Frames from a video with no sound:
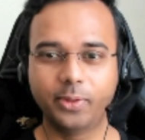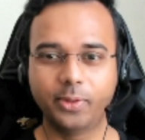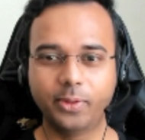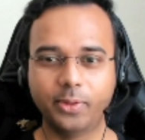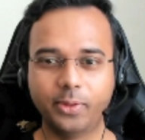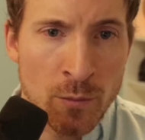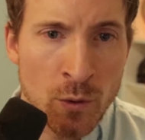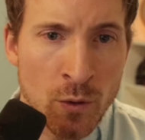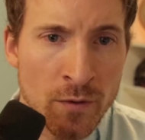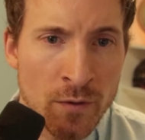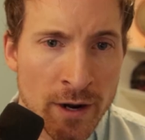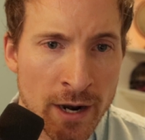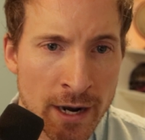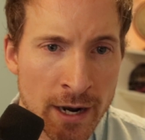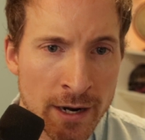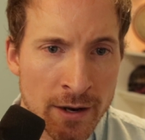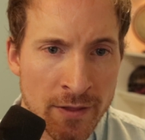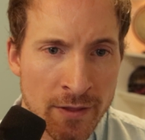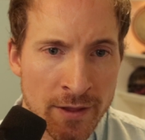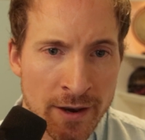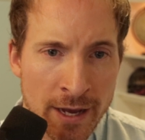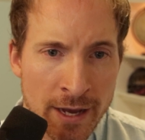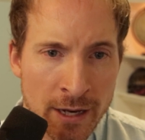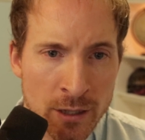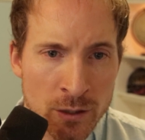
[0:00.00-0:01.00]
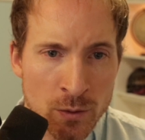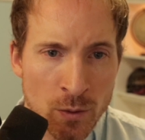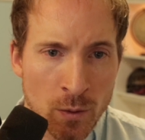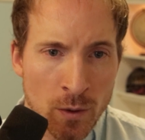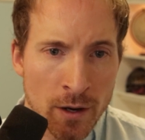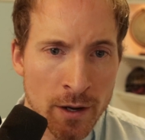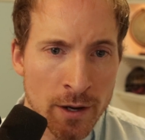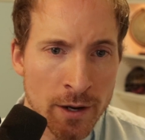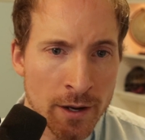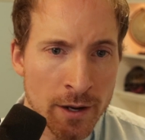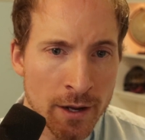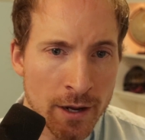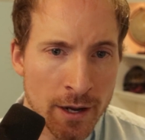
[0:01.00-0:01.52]
So moving on to the next
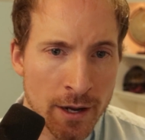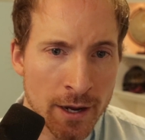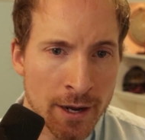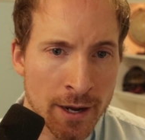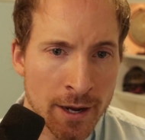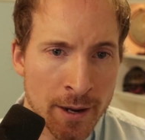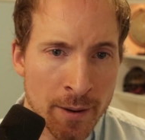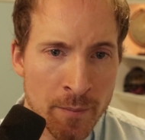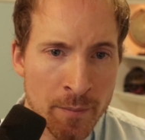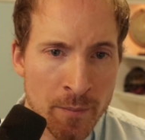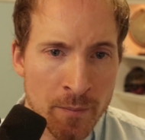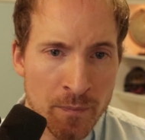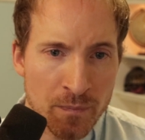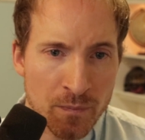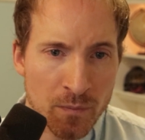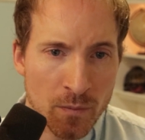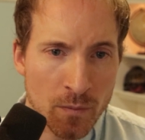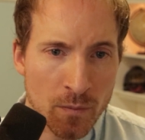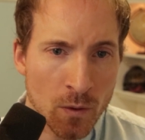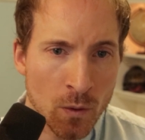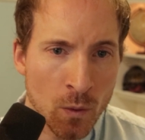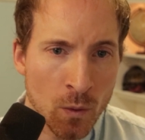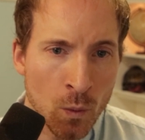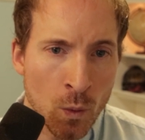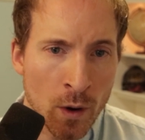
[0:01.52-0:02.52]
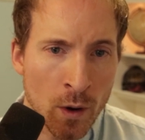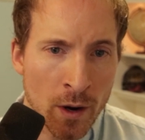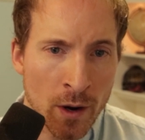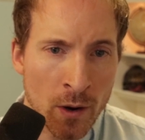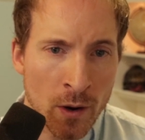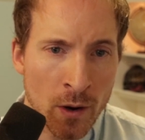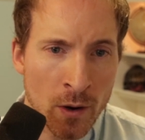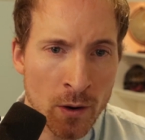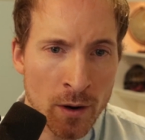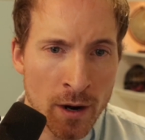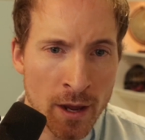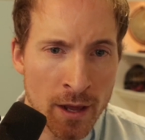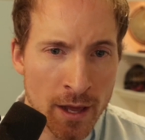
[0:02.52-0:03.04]
one, what
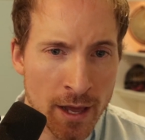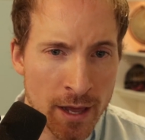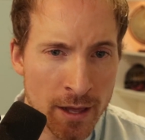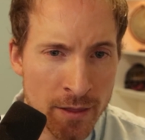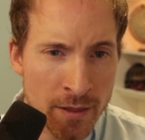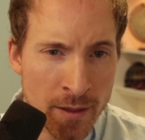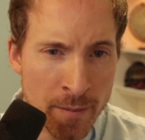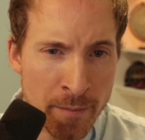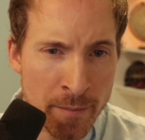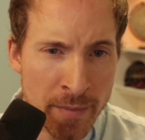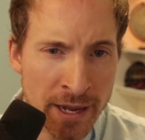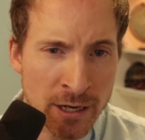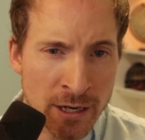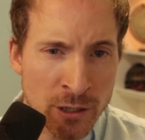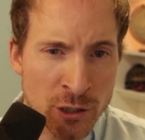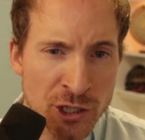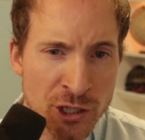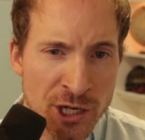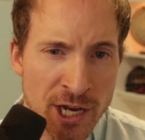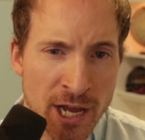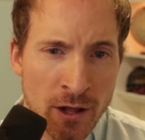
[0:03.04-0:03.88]
are the main